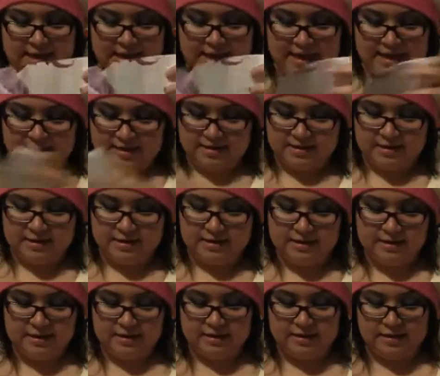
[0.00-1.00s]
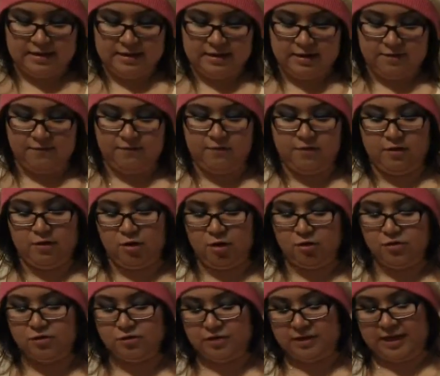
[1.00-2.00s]
And it
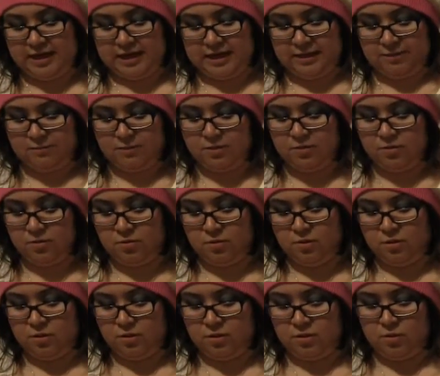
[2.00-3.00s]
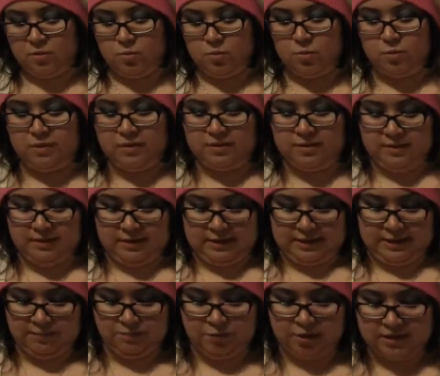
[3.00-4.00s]
also came with
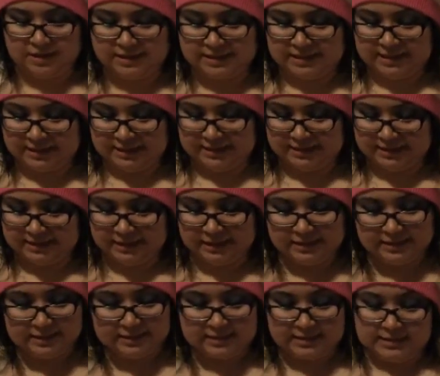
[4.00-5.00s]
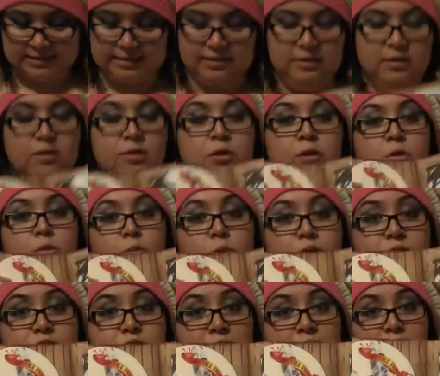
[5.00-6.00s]
a press kit disc,
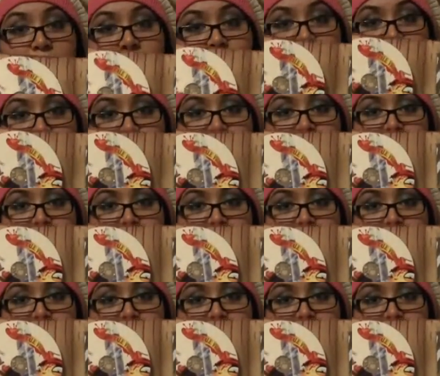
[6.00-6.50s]
which I looked through